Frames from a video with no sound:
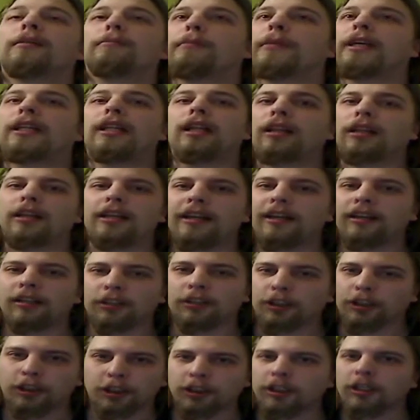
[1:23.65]
Metal Gear
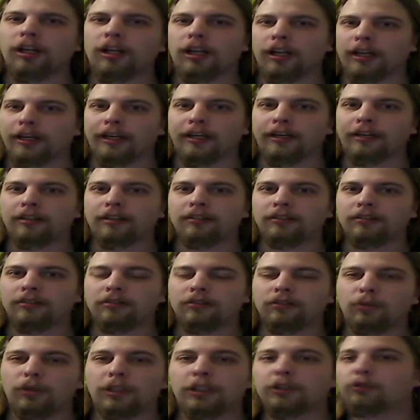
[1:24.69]
Solid,
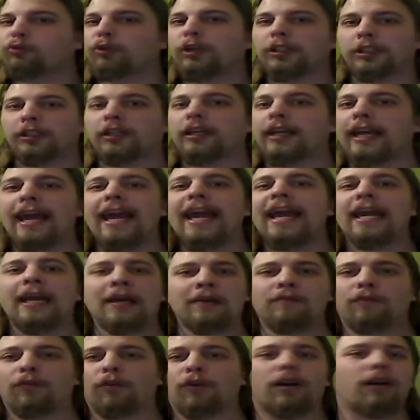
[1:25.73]
which was a
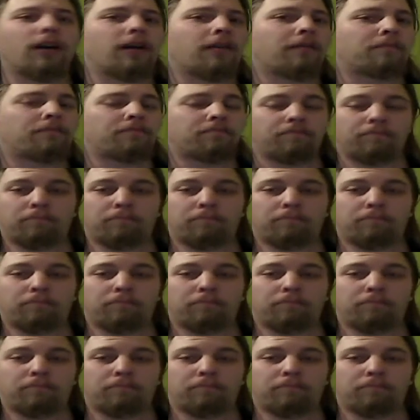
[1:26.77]
game for a